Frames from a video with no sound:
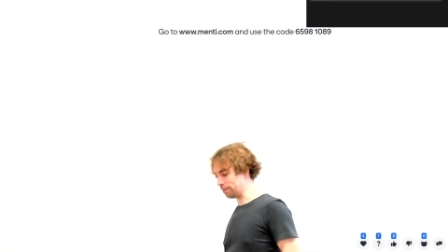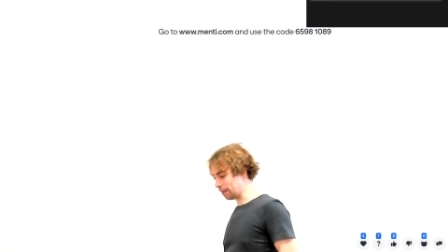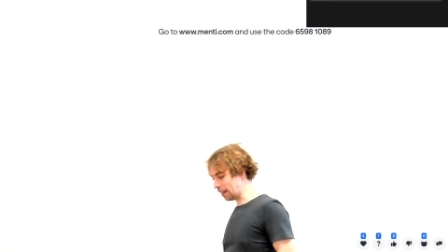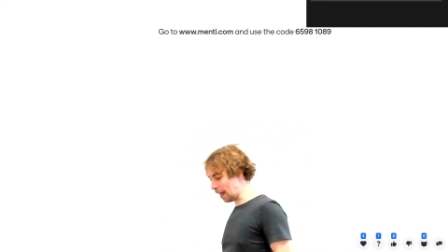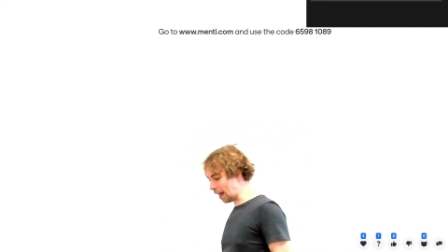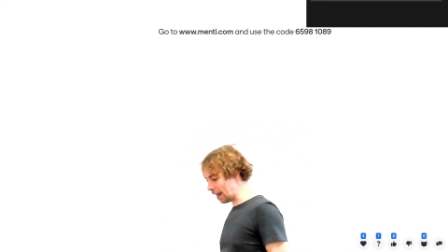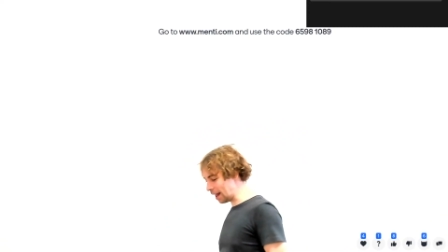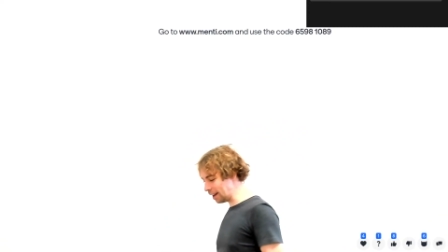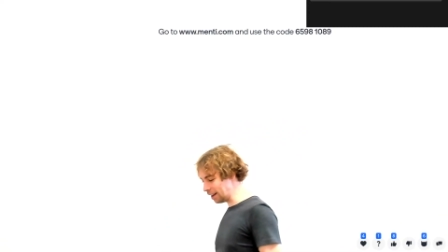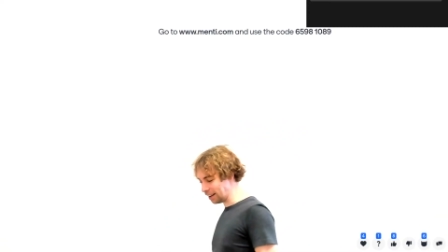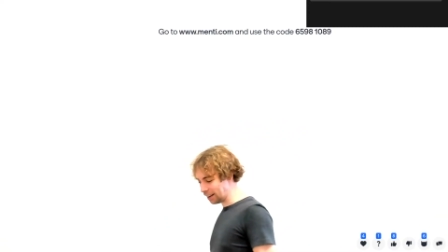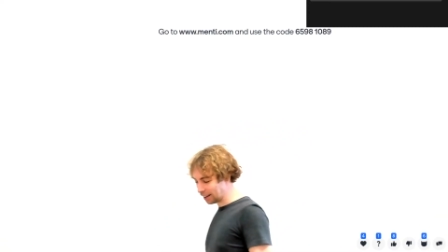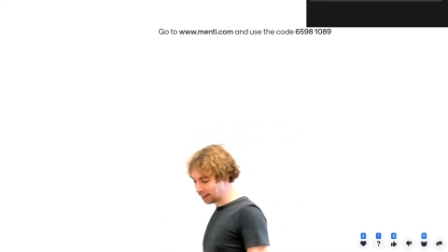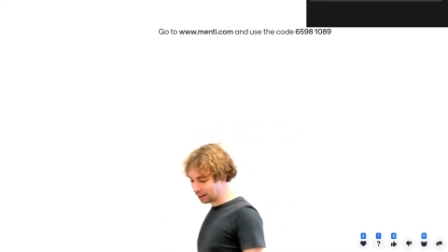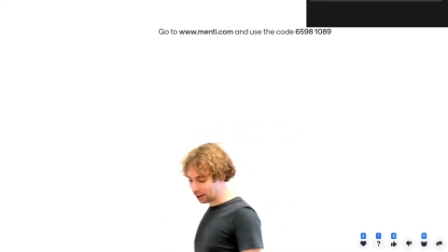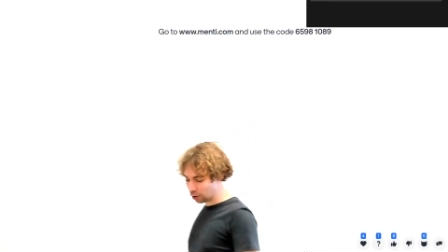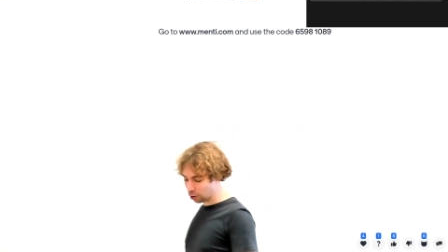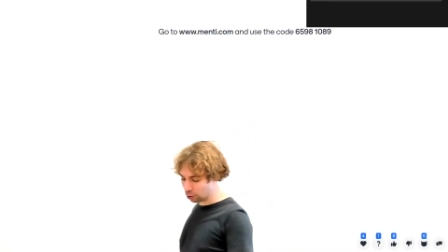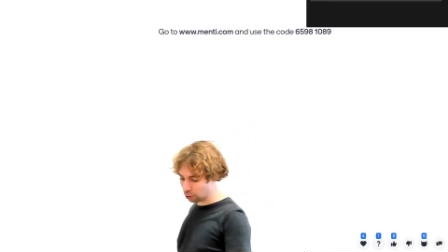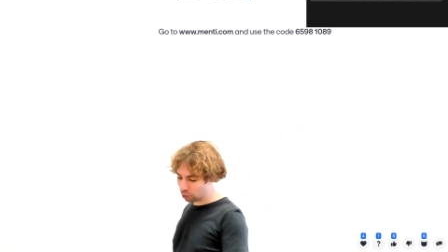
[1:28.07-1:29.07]
And
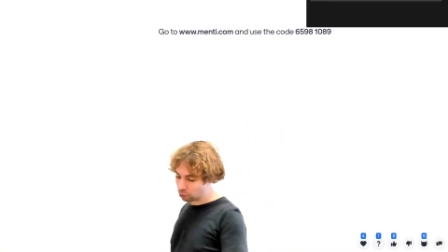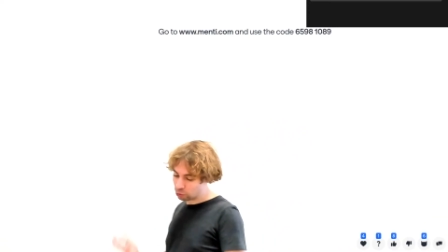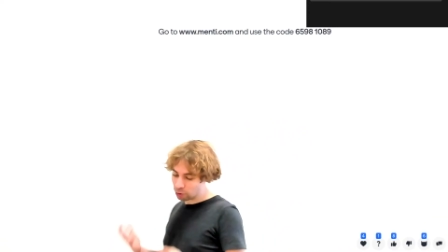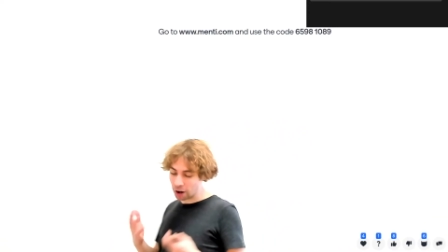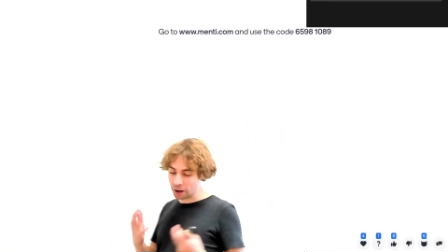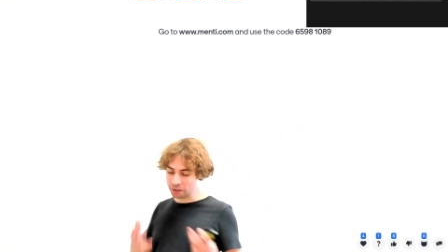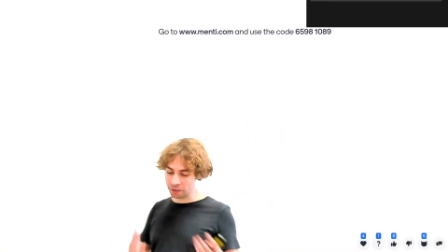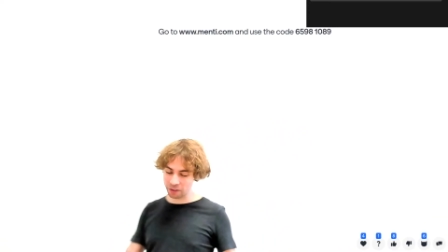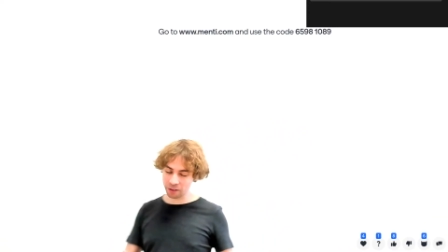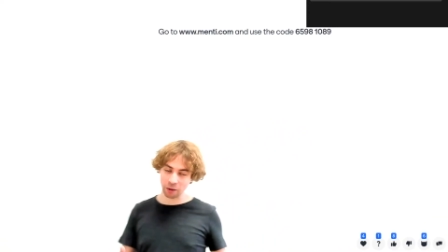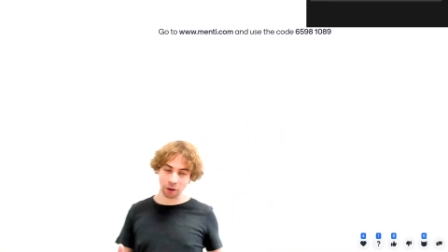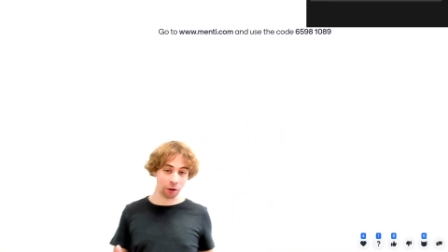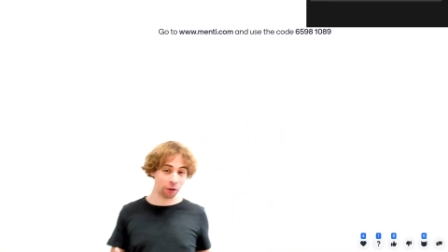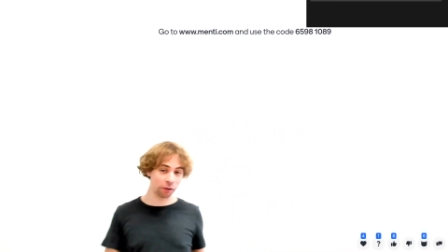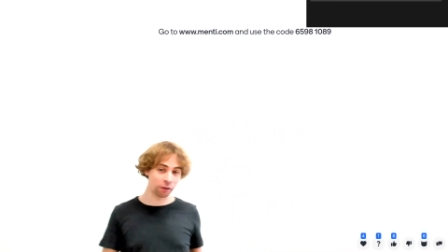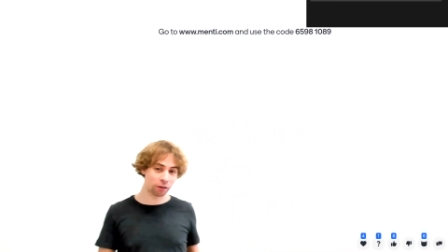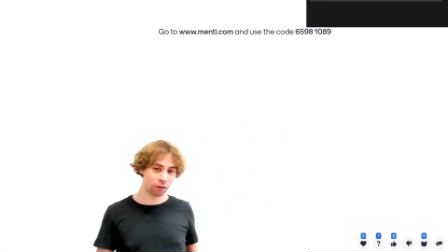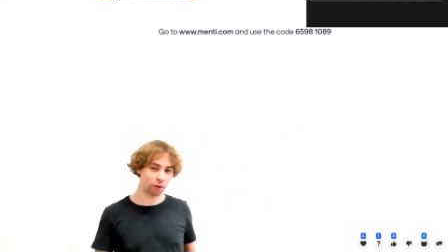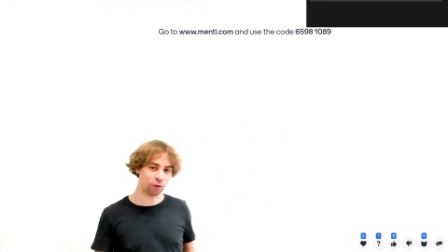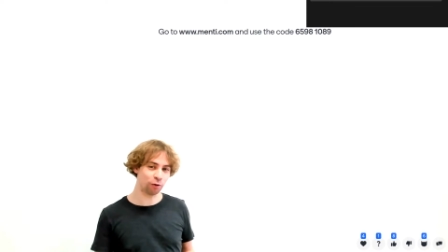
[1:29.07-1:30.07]
Rust
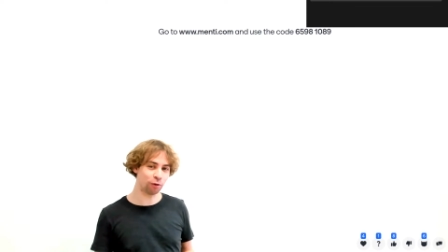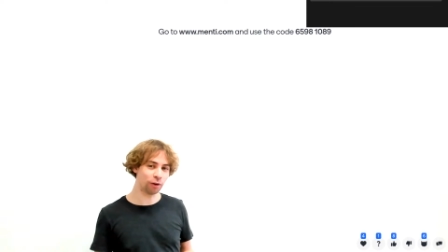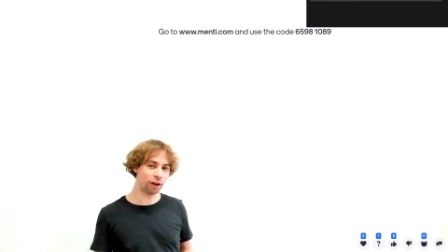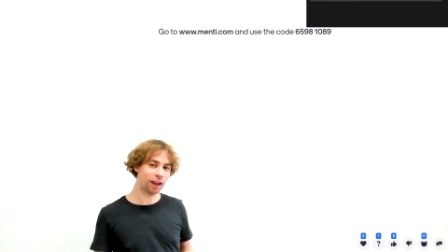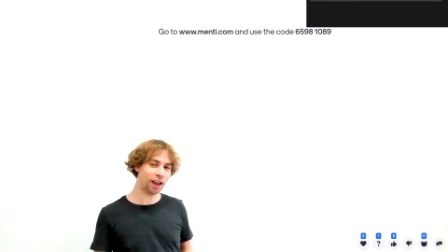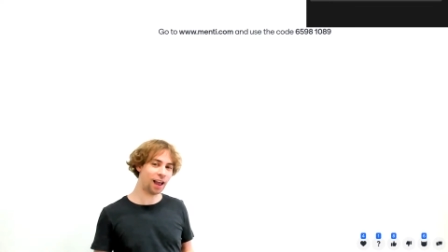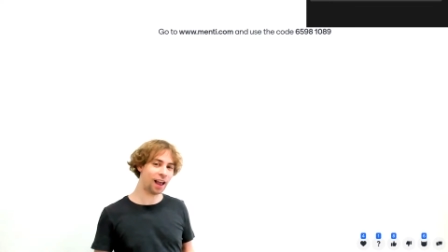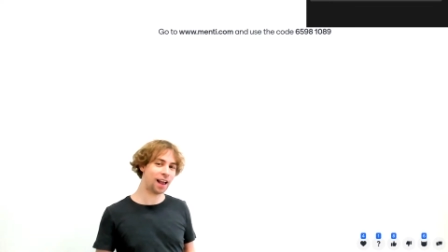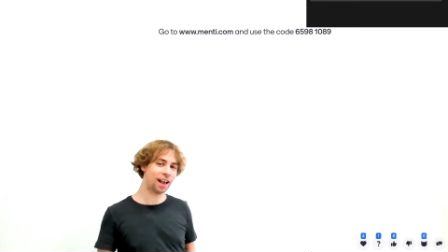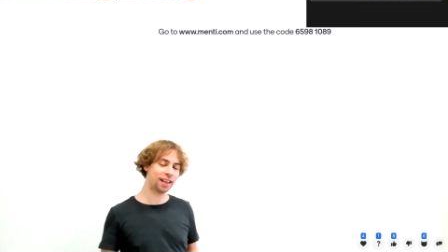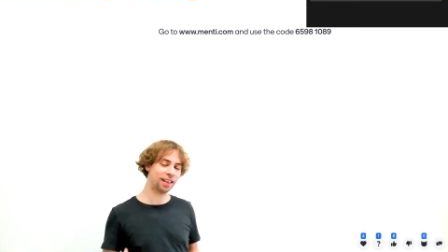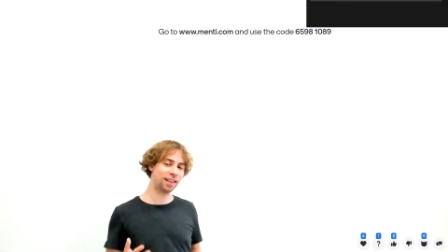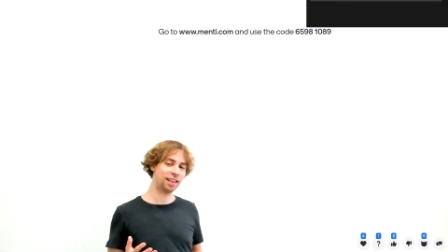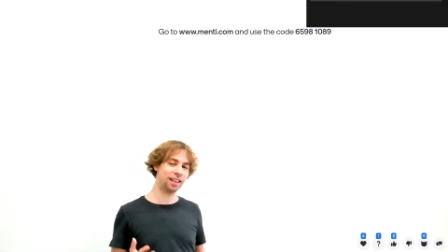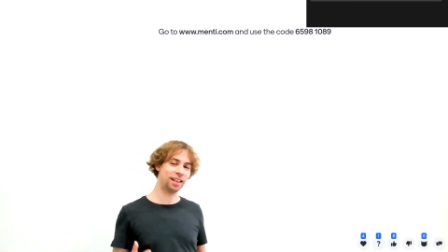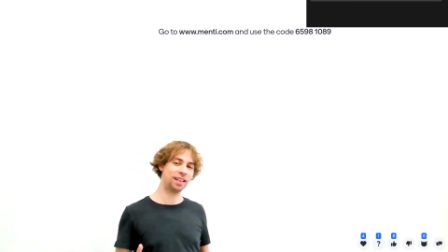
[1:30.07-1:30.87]
also has